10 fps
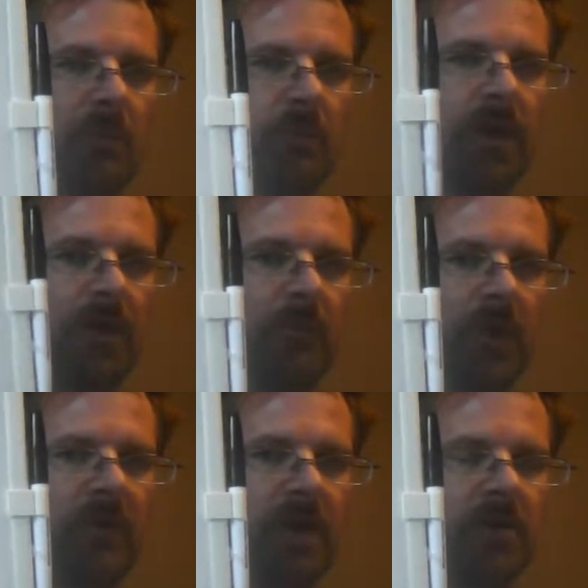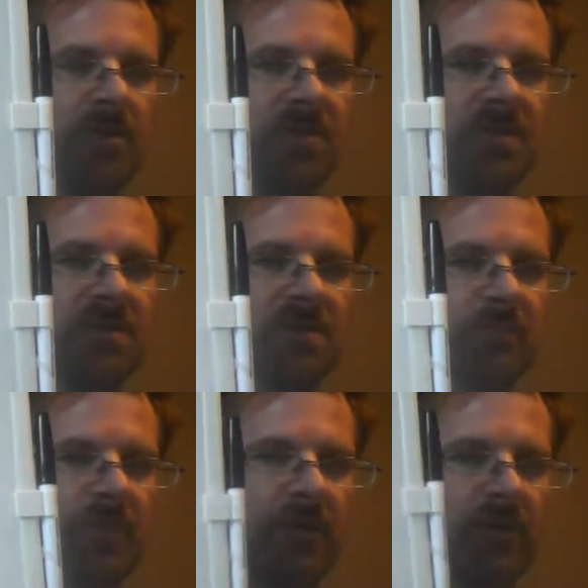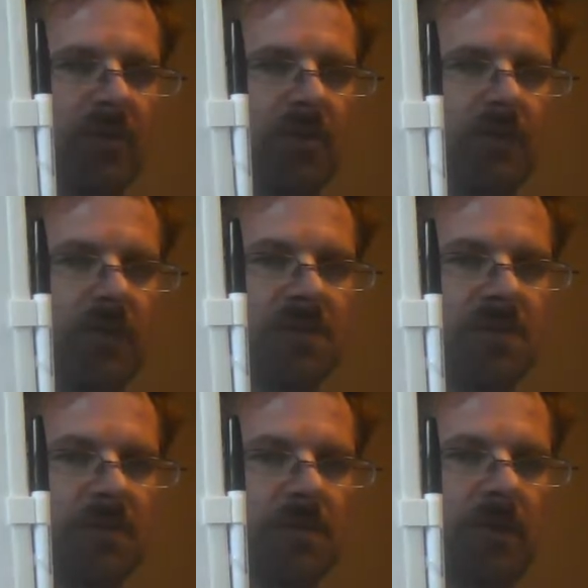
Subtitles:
Mother Energy System, Mother Universe.